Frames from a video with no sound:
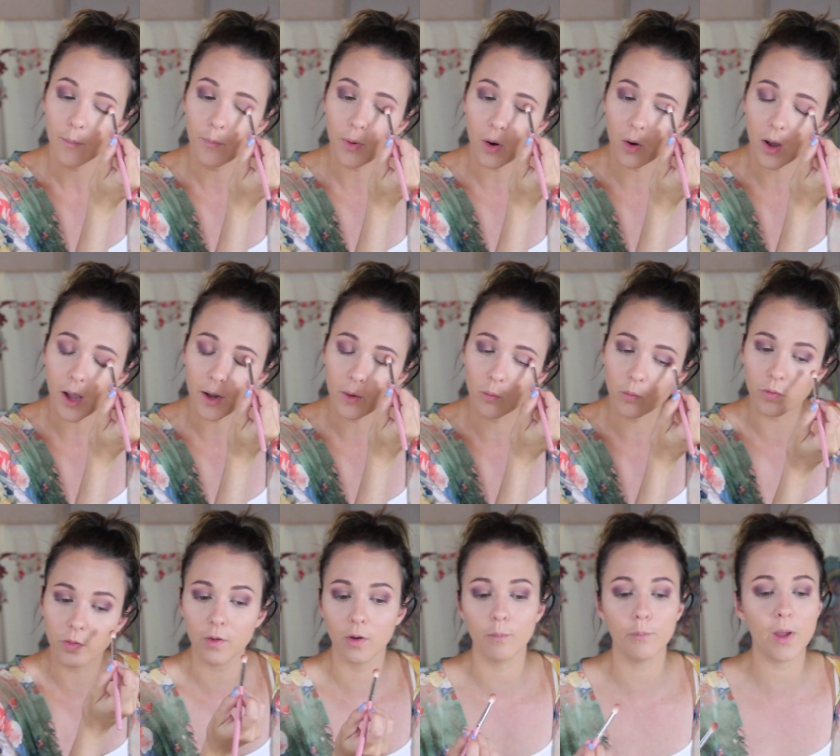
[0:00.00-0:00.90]
But,
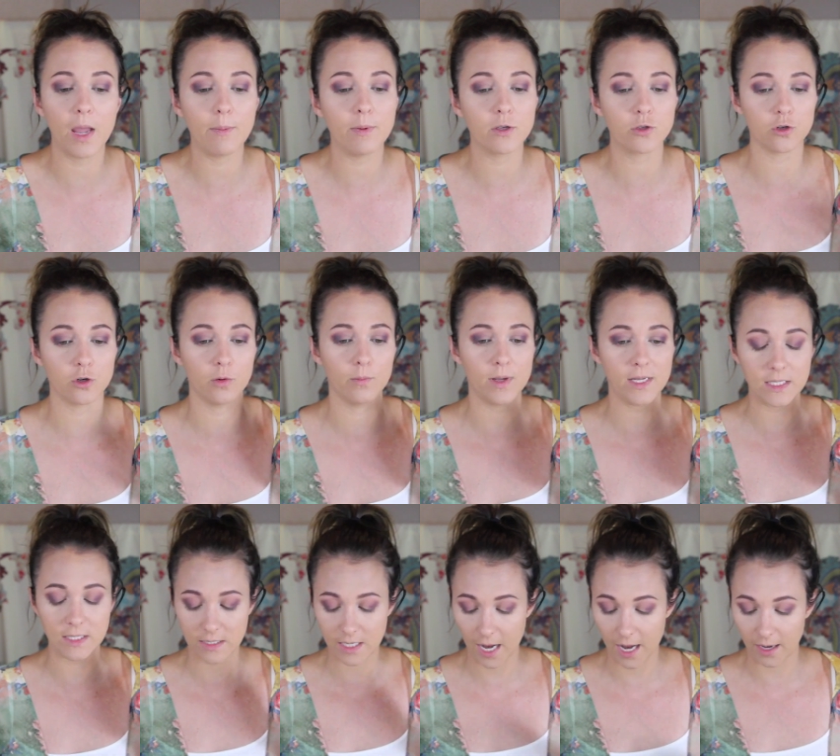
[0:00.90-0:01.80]
and the baby's room
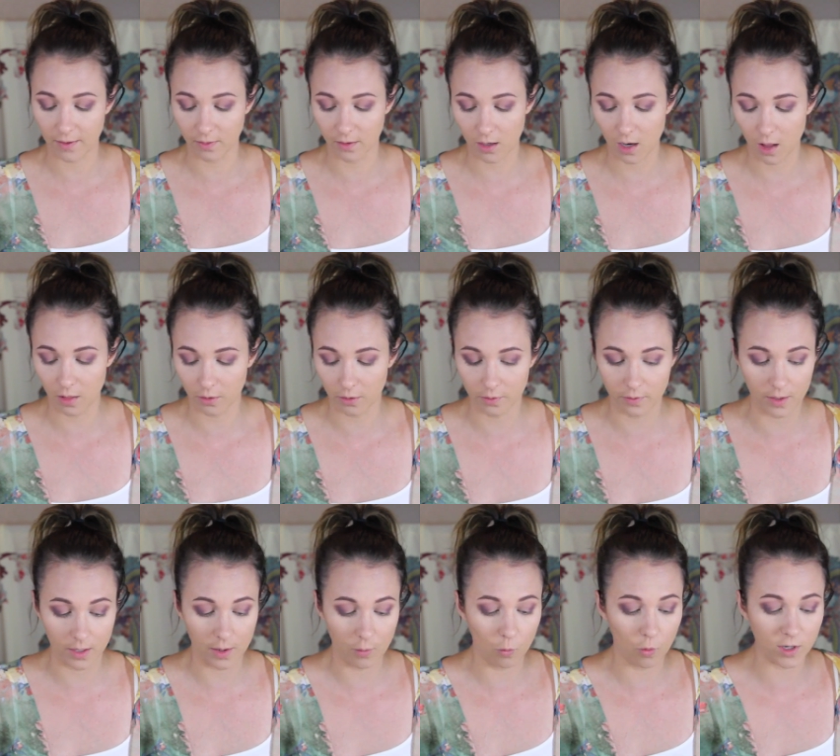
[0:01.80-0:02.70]
is staying the color
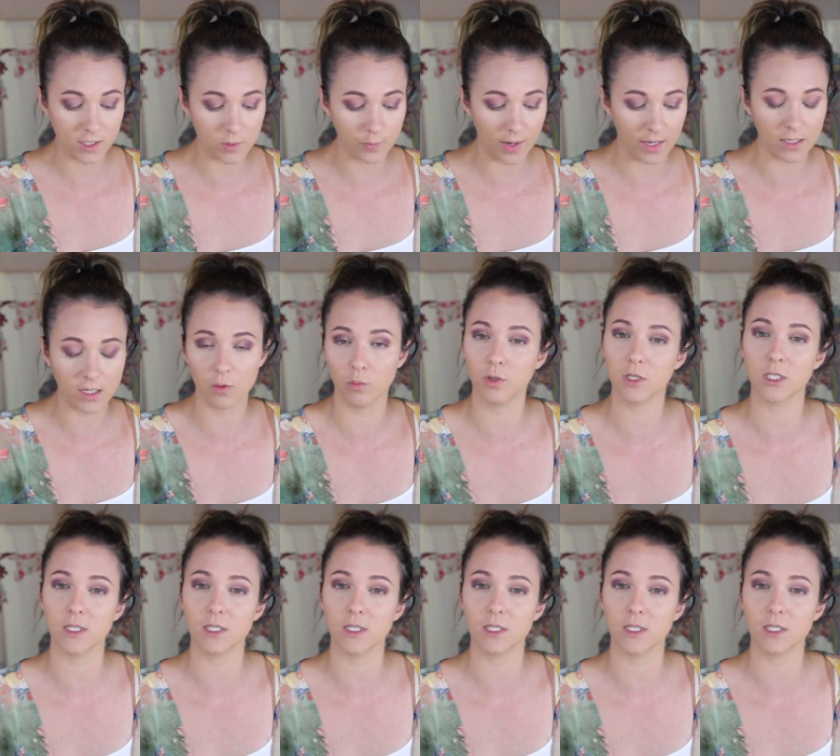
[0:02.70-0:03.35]
that it was painted,